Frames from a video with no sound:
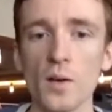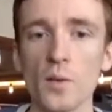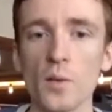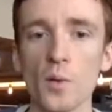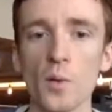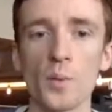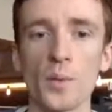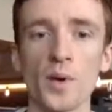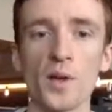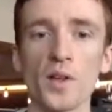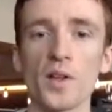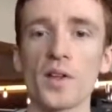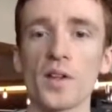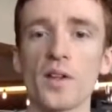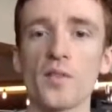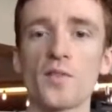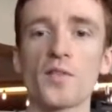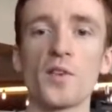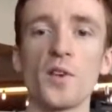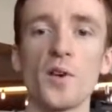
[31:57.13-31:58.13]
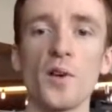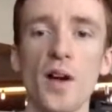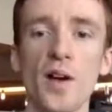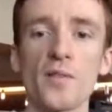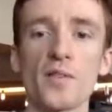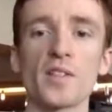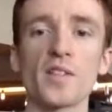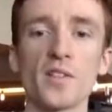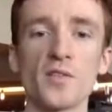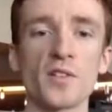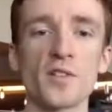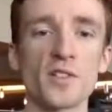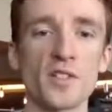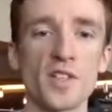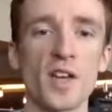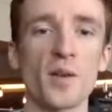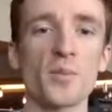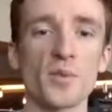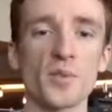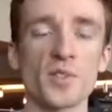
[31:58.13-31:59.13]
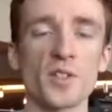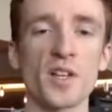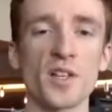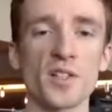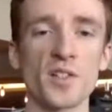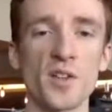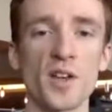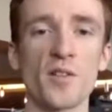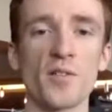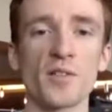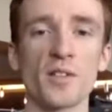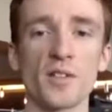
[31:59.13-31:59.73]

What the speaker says: Well, but if you have a different sample size, you have a